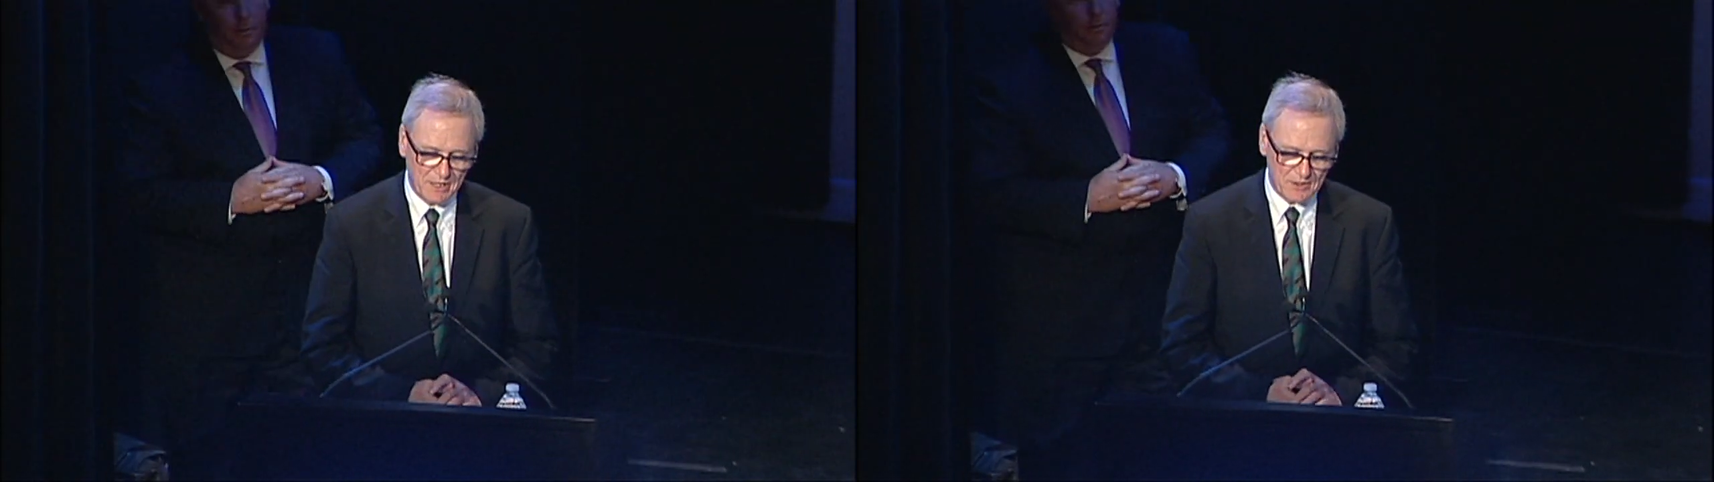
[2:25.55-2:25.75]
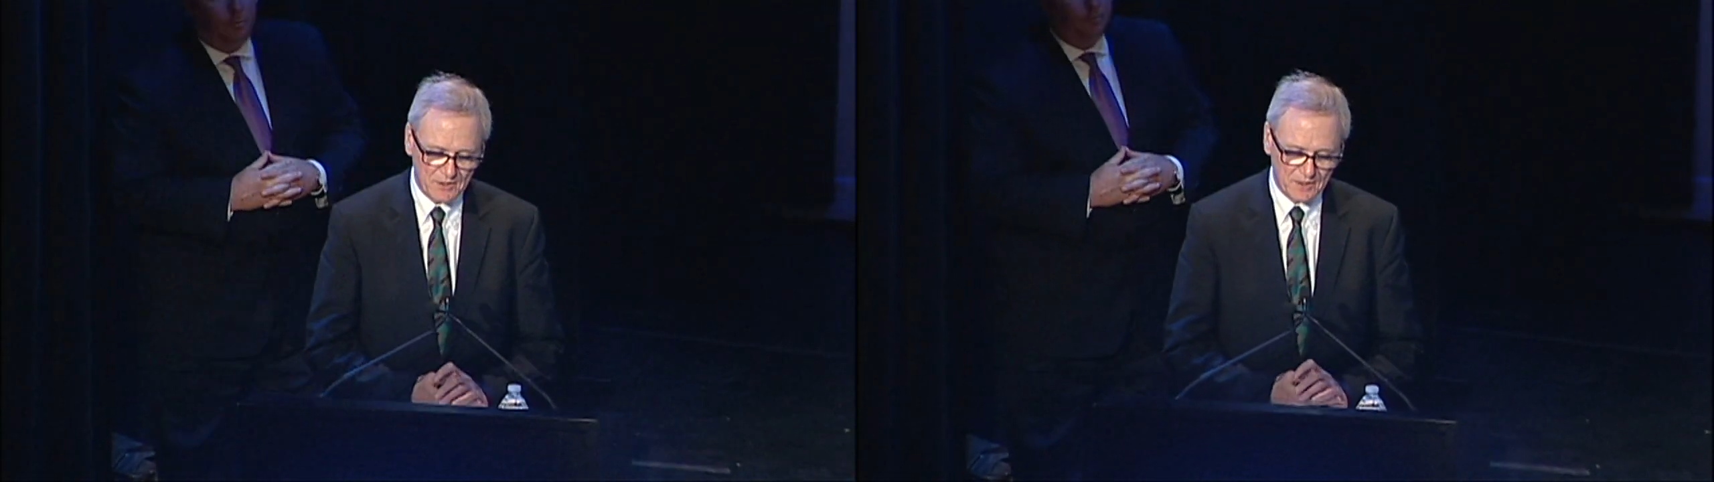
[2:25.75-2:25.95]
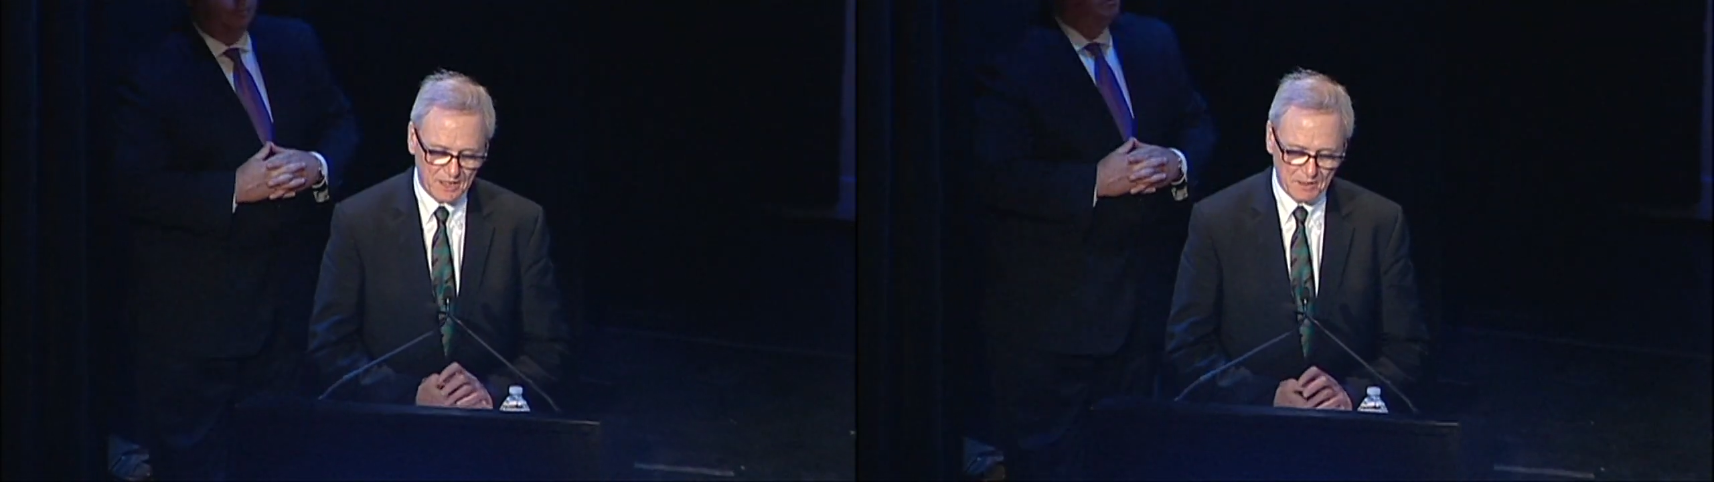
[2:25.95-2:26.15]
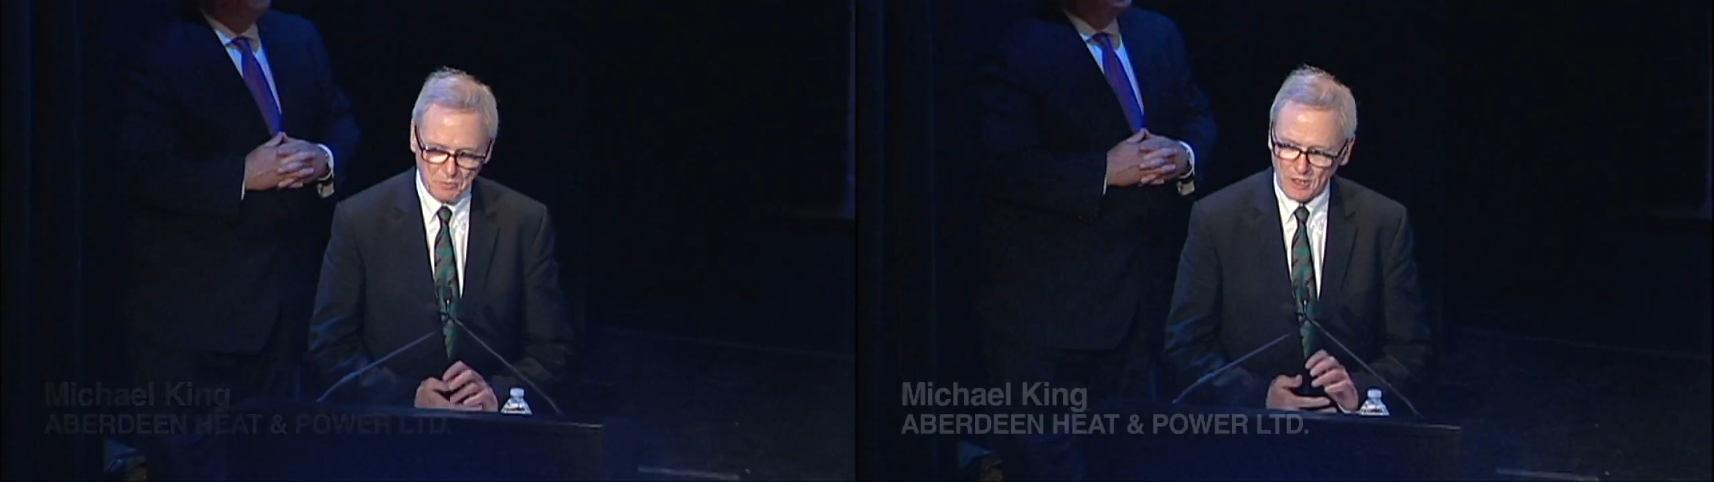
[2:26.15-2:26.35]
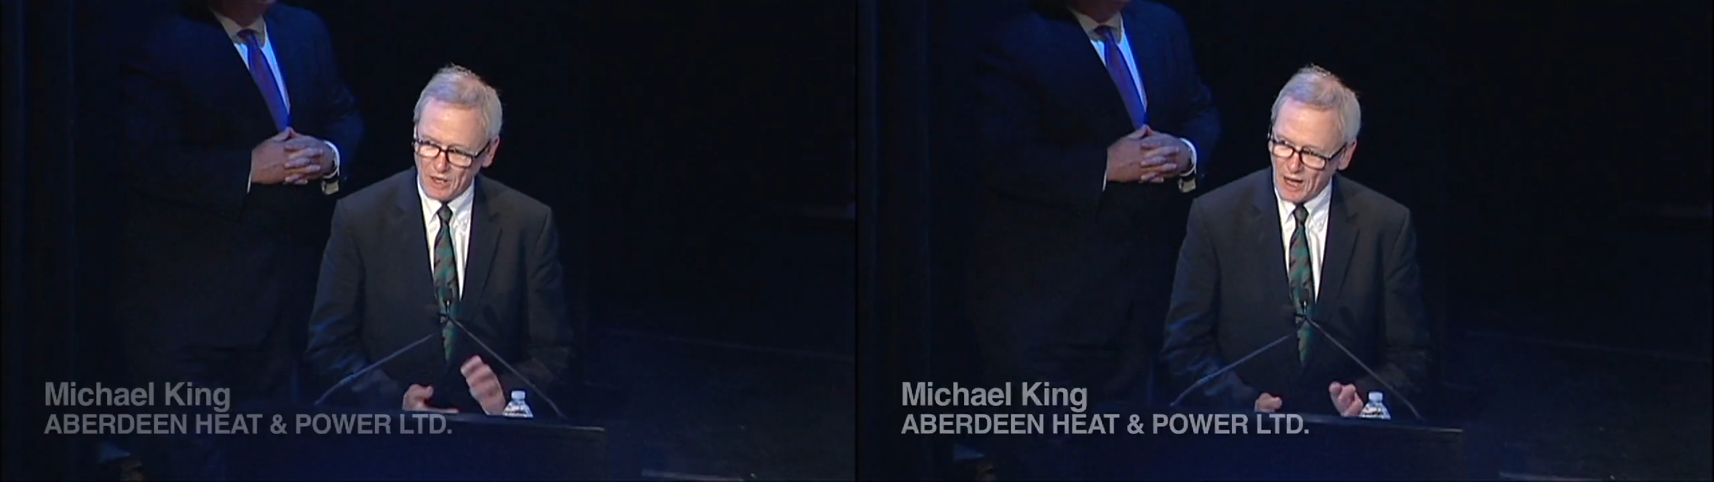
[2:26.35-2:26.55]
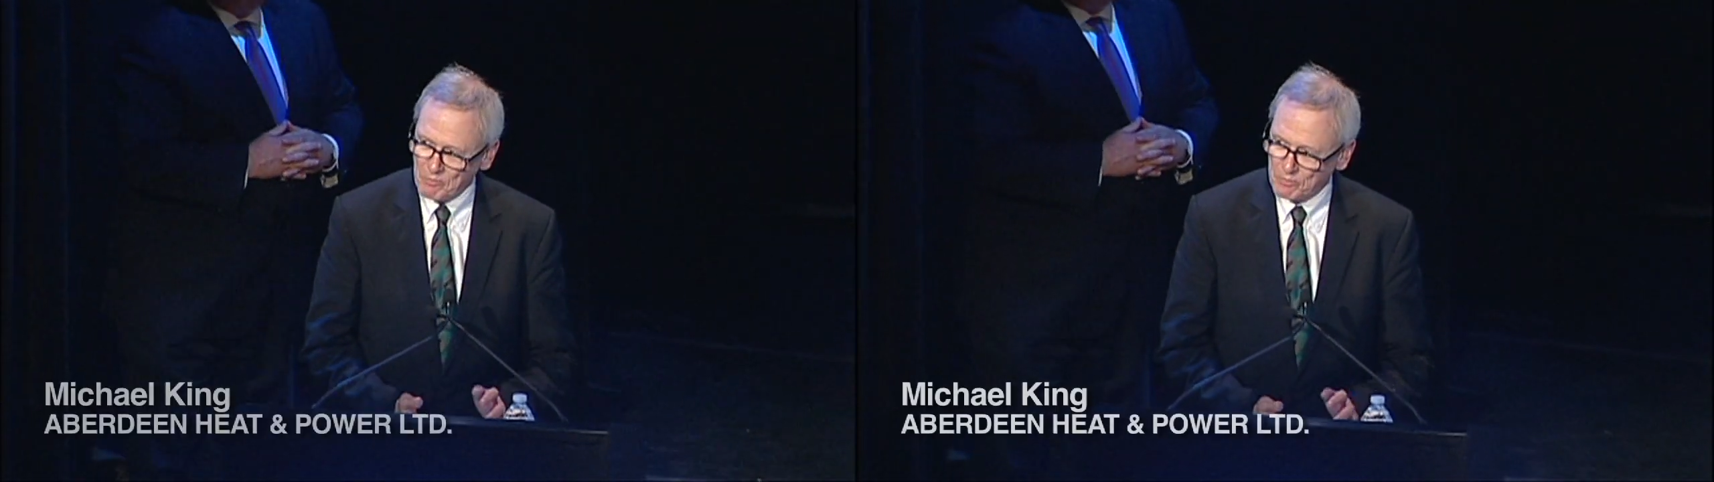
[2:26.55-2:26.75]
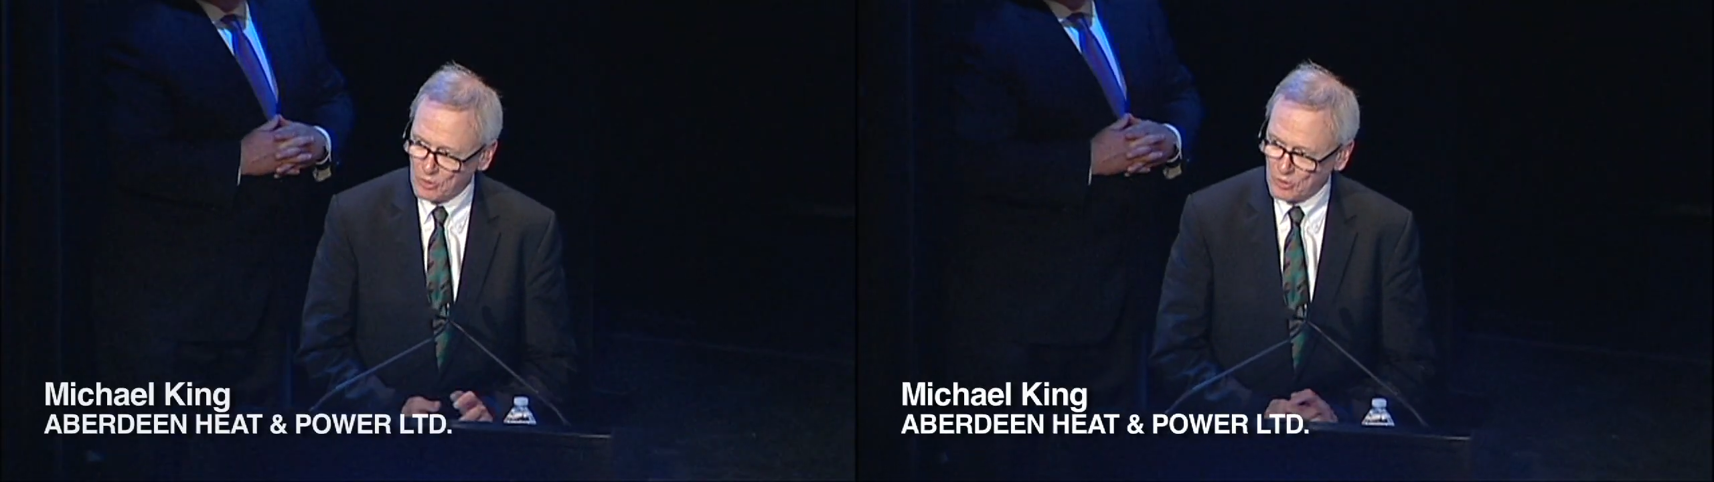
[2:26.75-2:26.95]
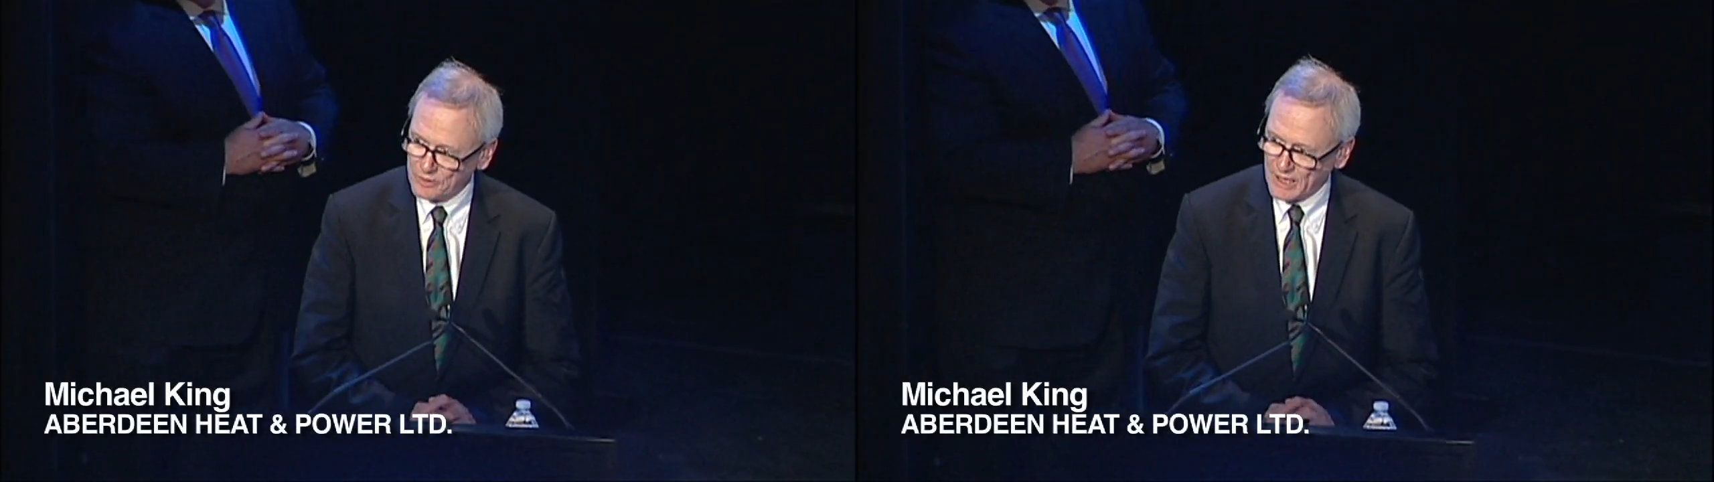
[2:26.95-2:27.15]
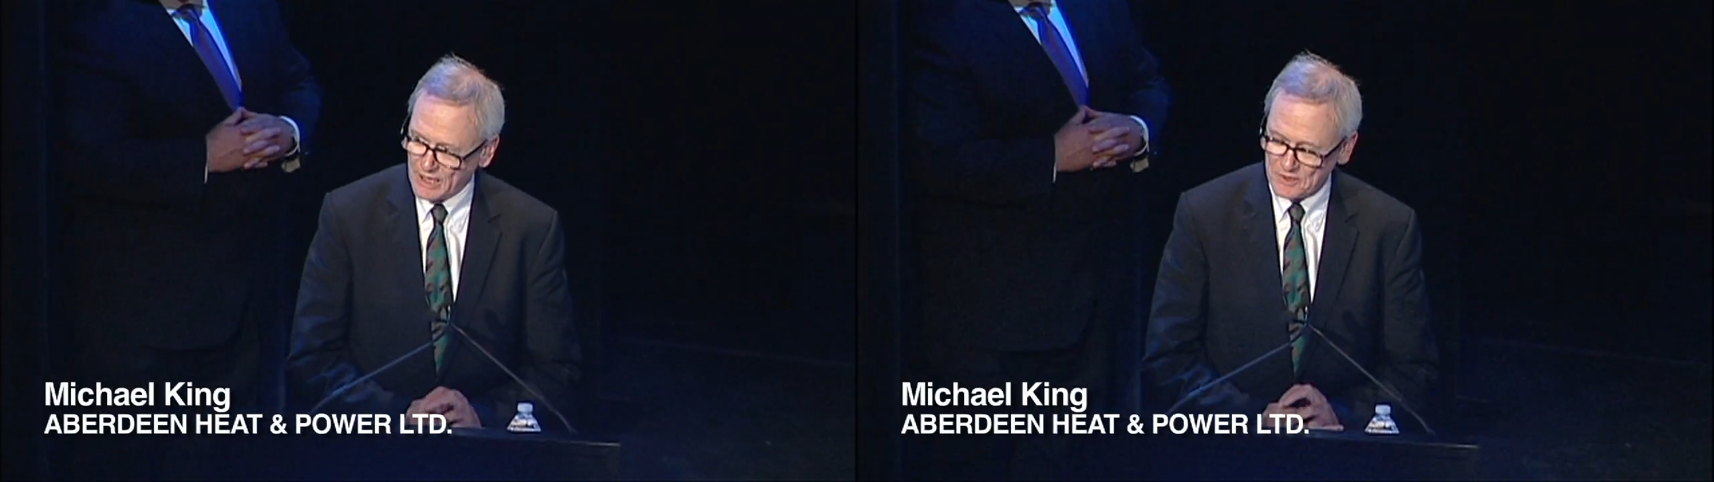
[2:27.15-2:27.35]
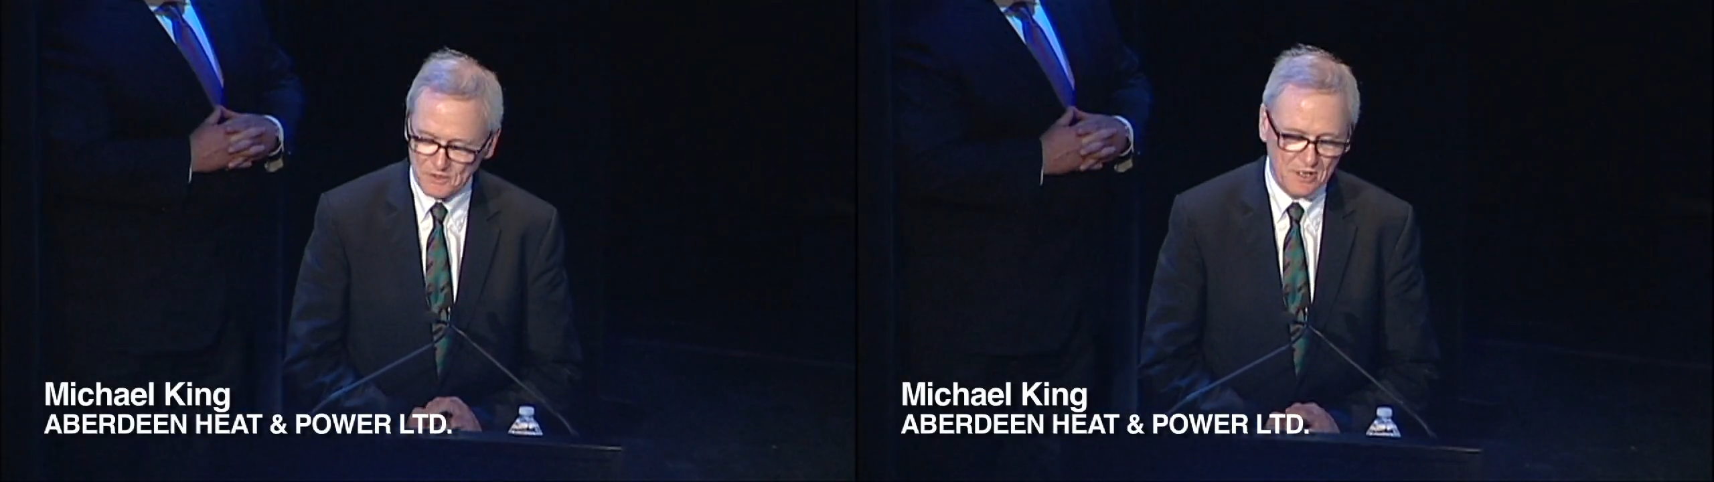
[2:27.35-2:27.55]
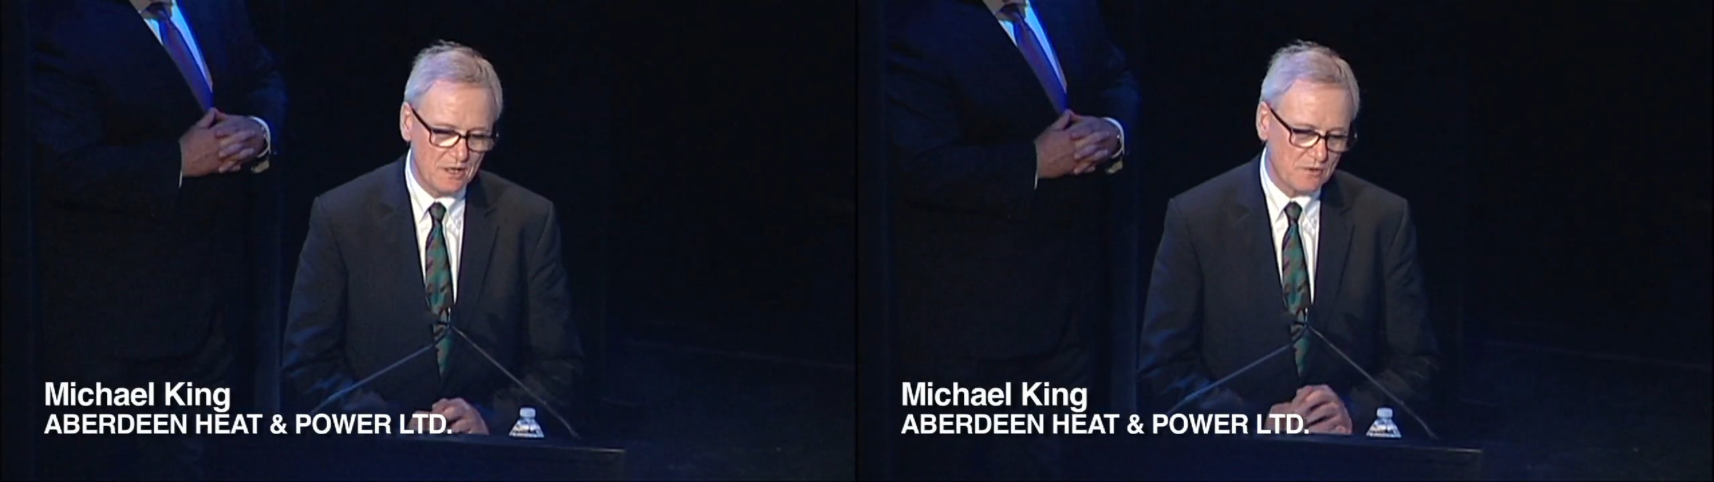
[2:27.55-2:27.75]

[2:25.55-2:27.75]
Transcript: it's, it, we are humbled and